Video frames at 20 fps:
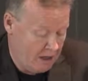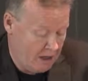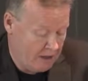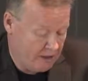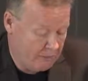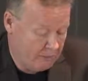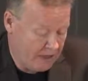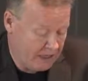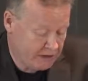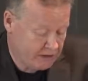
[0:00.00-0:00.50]

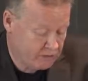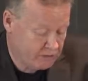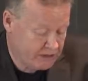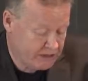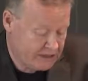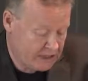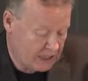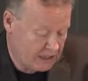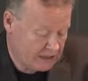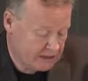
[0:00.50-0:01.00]
The best
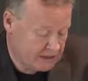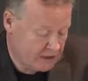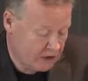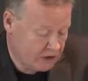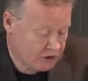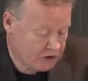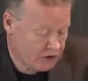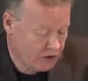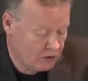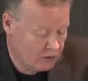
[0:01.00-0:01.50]
results are
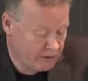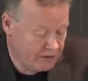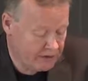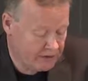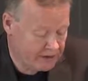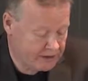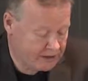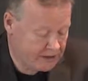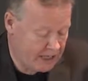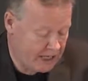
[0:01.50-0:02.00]
shown in
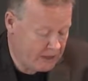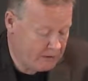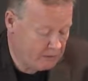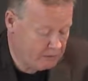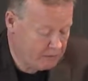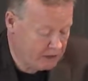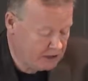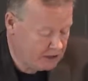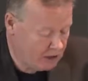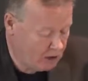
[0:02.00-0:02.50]
the table
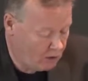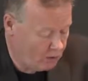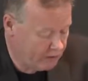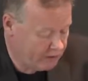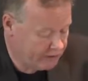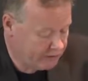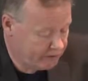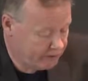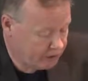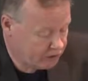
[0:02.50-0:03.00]
below
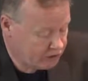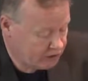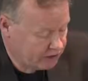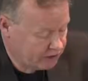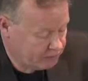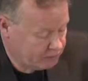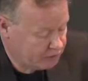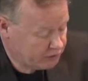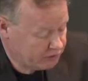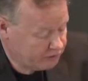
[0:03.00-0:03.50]
the search
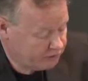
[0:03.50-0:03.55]
input